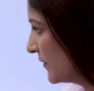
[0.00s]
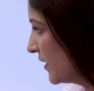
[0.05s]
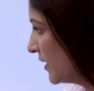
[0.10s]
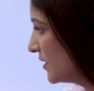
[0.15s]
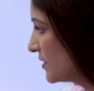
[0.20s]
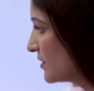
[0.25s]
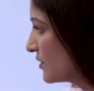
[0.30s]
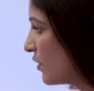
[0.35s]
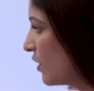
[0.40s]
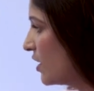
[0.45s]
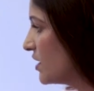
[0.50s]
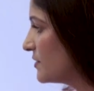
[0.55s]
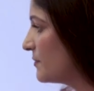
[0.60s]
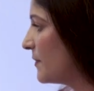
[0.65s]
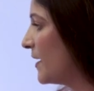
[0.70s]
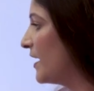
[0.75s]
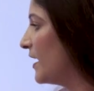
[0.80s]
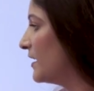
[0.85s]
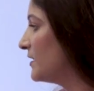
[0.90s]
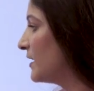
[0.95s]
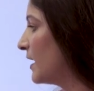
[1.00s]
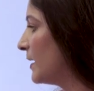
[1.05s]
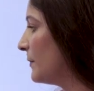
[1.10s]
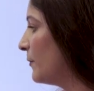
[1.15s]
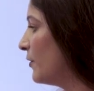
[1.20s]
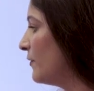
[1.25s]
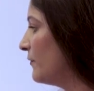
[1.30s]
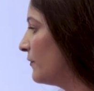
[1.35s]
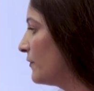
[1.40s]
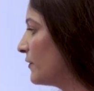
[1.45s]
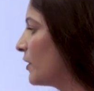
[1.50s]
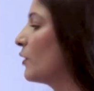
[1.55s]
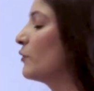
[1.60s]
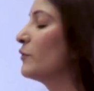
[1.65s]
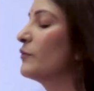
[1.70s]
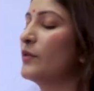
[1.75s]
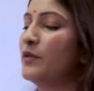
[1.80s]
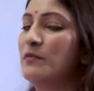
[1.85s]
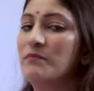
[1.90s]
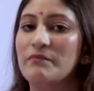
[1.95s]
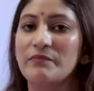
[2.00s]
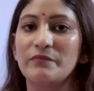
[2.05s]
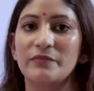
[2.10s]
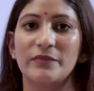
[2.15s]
it is caused by a type of roundworm